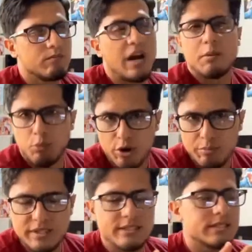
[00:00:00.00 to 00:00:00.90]

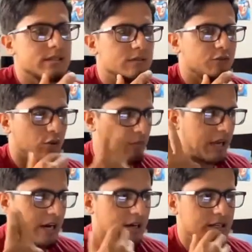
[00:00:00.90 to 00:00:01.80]
appointments for
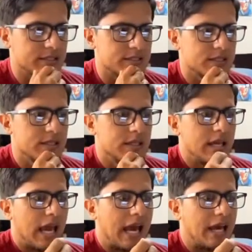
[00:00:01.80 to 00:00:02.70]
my haircuts.
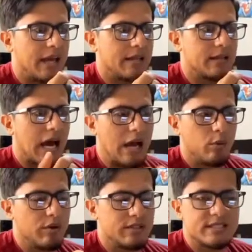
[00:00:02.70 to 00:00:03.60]
And I
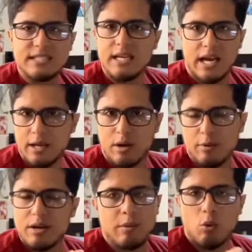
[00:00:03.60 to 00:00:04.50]
would send,
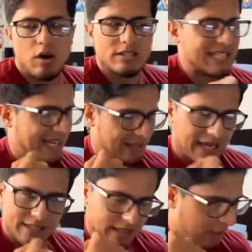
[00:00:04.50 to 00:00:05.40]
I remember once
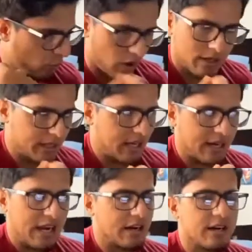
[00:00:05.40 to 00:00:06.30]
I wanted to get
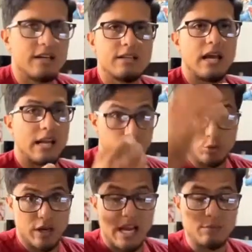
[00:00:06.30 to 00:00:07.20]
a haircut, and it
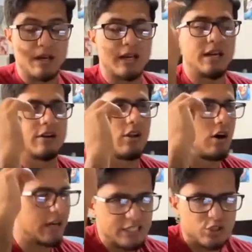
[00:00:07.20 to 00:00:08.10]
was when I had my hair
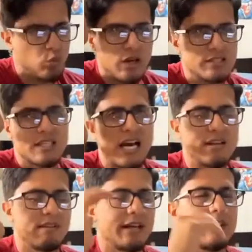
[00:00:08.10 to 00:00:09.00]
long. I just wanted to
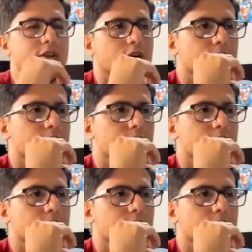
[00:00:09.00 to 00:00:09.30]
kind of like,